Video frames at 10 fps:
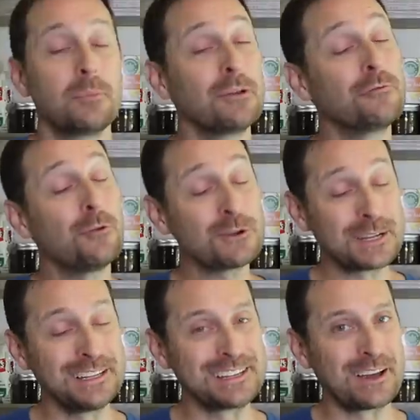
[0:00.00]
But
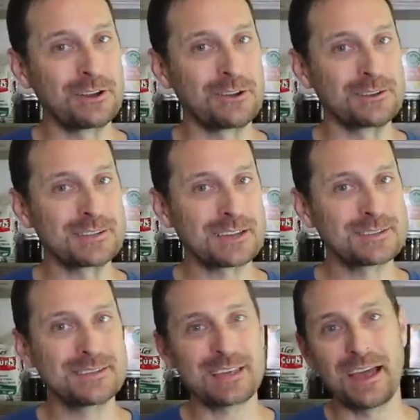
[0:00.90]
unfortunately down here in
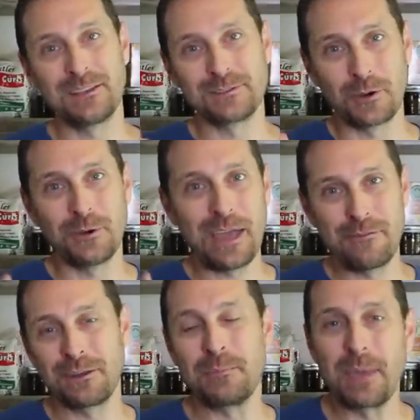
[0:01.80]
Texas, I don't
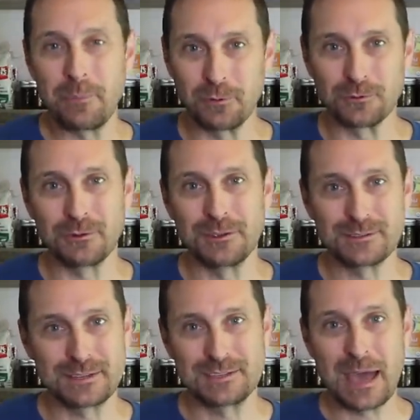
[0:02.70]
have any maple
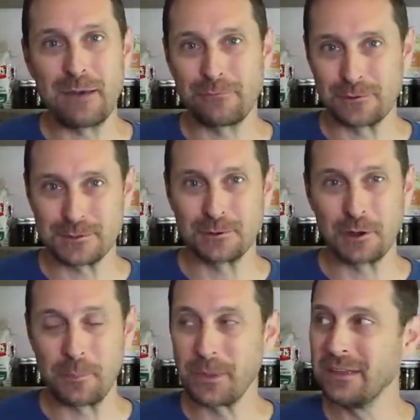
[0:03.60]
trees to tap for
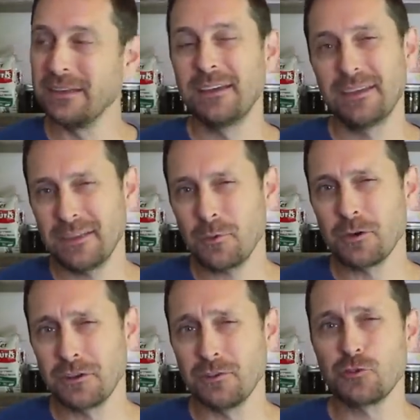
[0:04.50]
syrup. I think
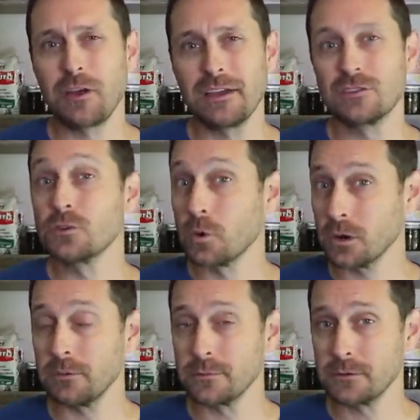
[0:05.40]
we're gonna try
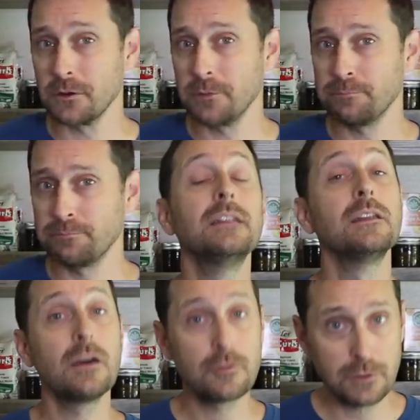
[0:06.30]
sorghum syrup. In
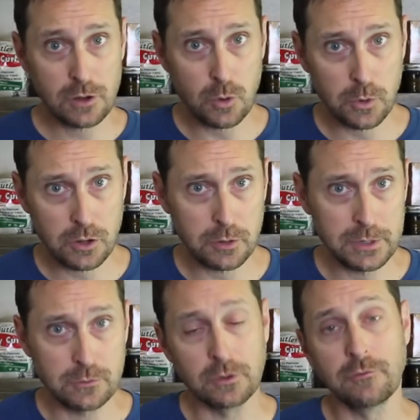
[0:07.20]
another video we're gonna
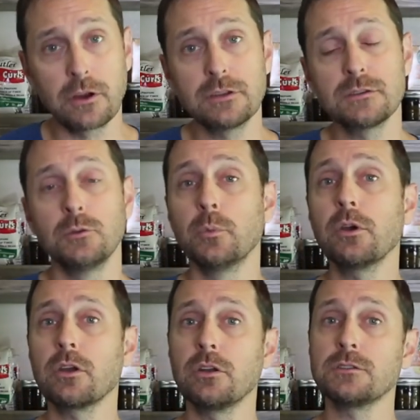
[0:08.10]
be doing very soon,
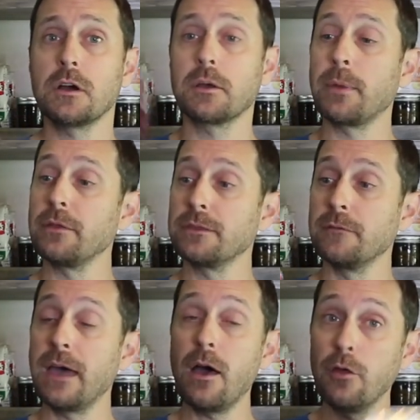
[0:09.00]
we're gonna talk about
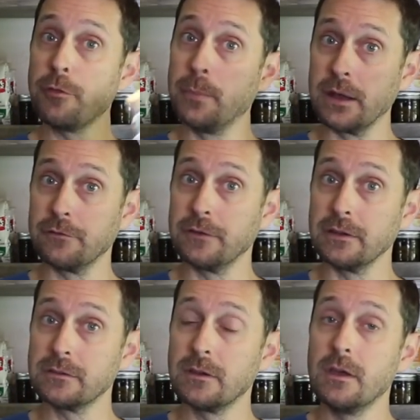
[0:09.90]
the health
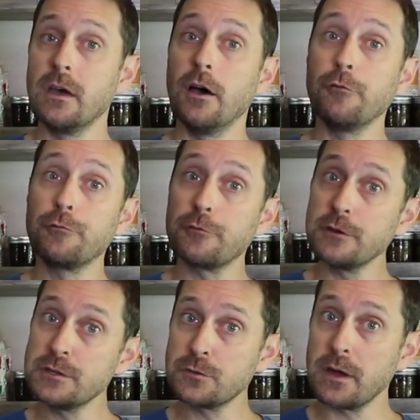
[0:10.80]
benefits of
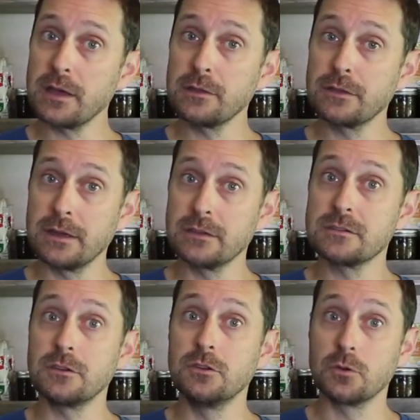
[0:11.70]
freeze drying
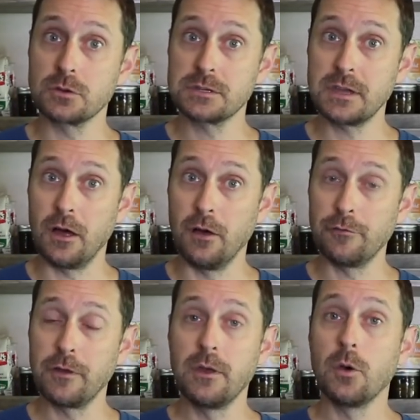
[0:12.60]
things
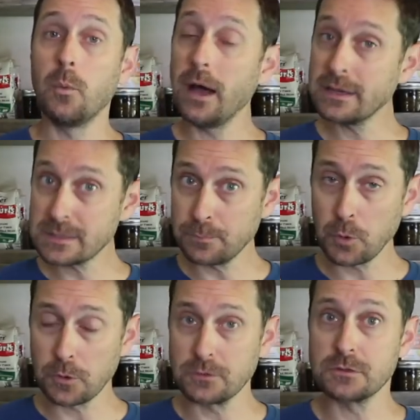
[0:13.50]
yourself. Why it's
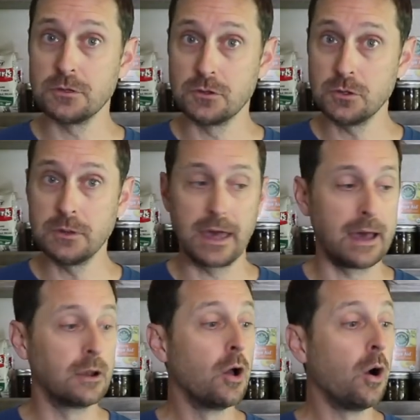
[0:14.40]
important to do
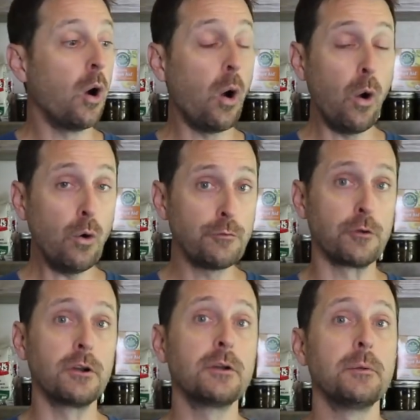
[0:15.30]
that
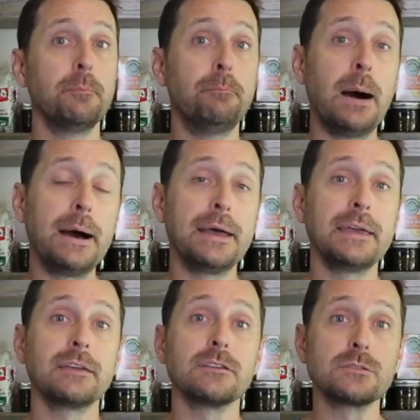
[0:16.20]
over
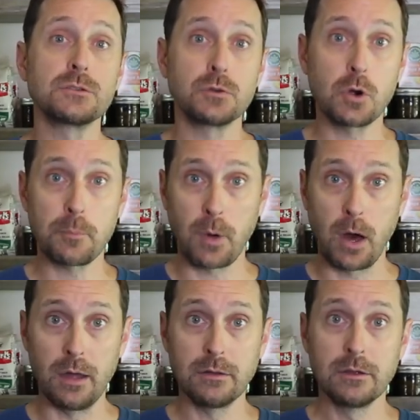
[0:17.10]
buying
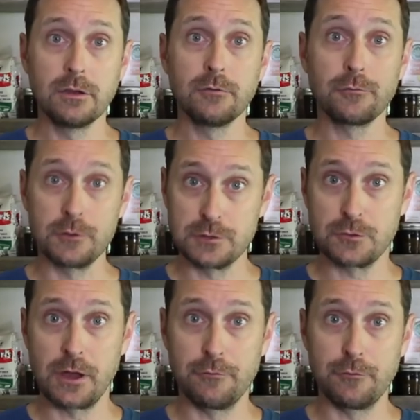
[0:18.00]
store-bought
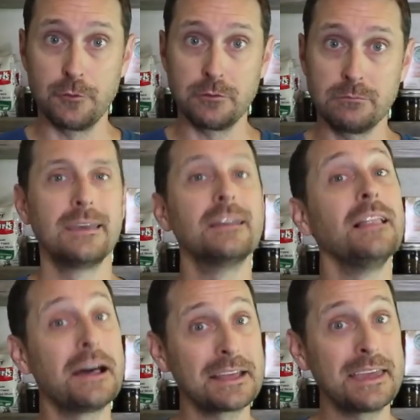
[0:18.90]
freeze-dried food. In a
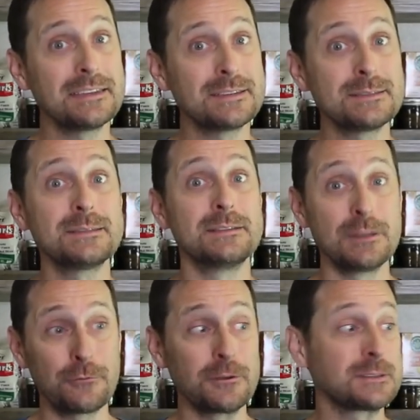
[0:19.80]
lot of cases, the
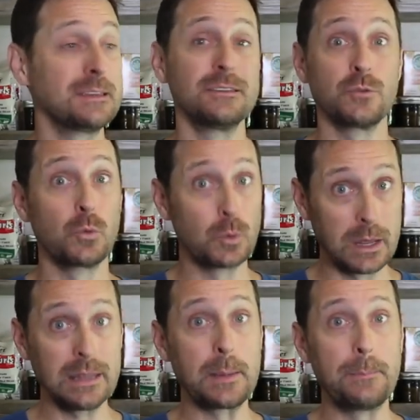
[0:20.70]
difference is
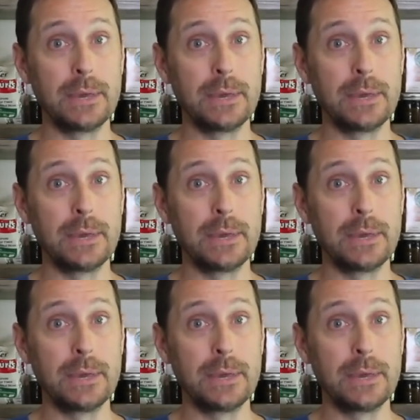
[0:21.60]
really